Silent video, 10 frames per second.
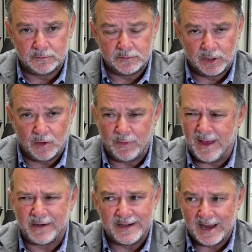
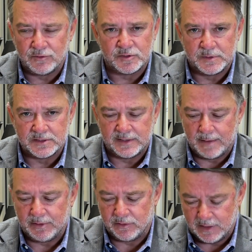without announcements and that,
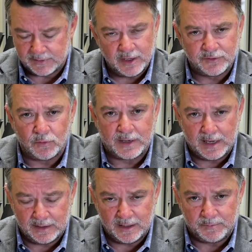but it's okay
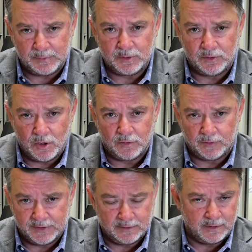that other people know
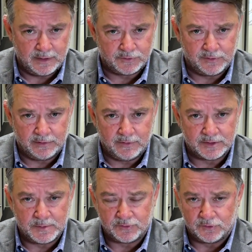that they're on a
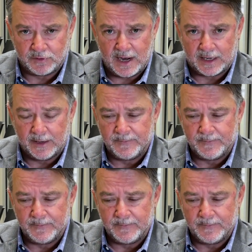special track.